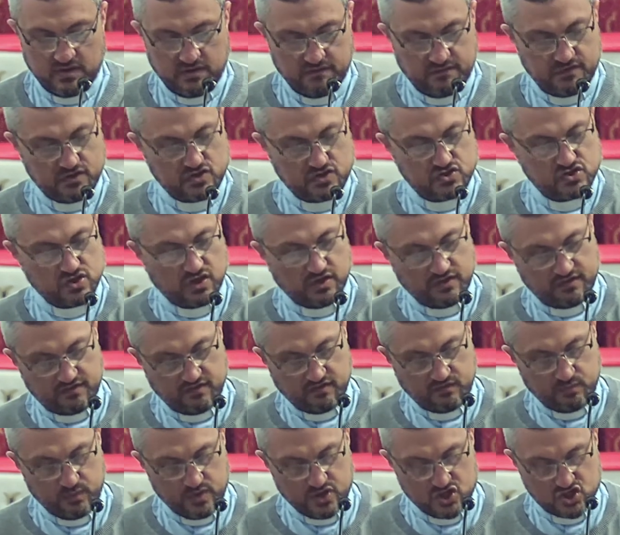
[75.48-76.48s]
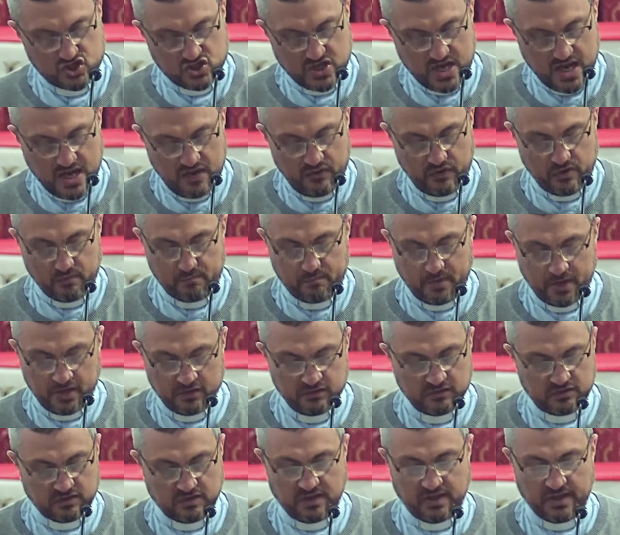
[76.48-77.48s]
For just as we share
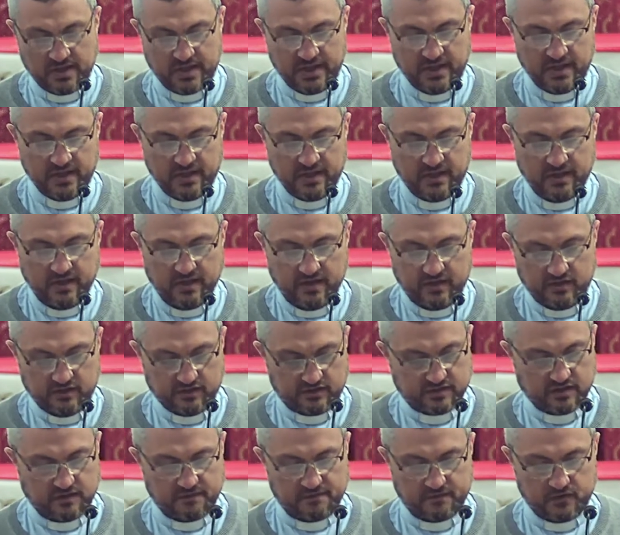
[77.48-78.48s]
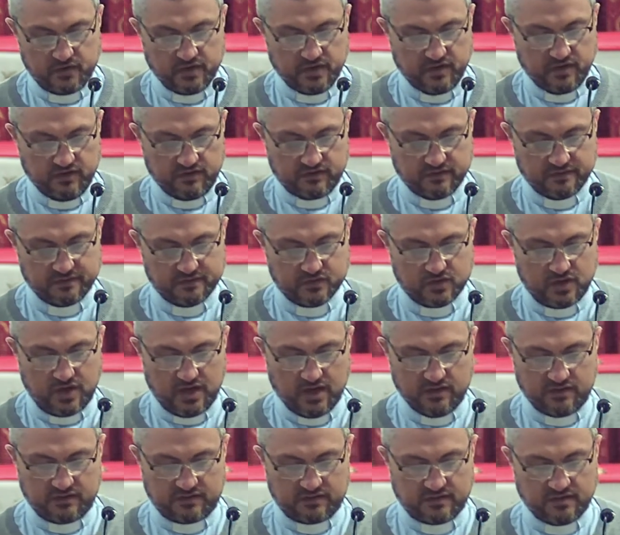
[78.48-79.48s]
abundantly in the sufferings of
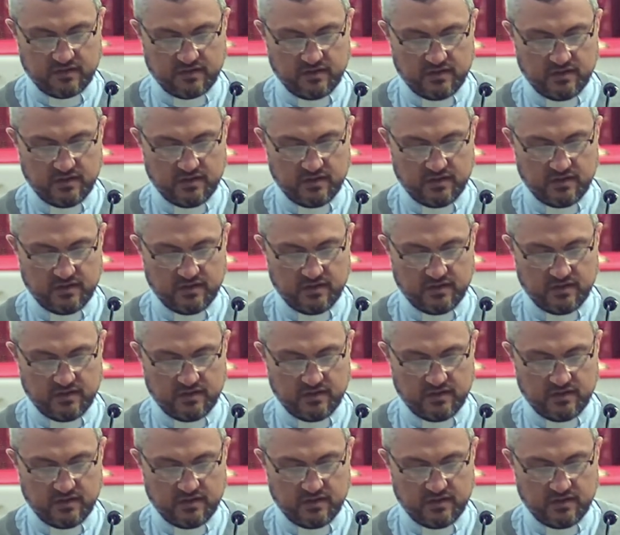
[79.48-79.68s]
Christ,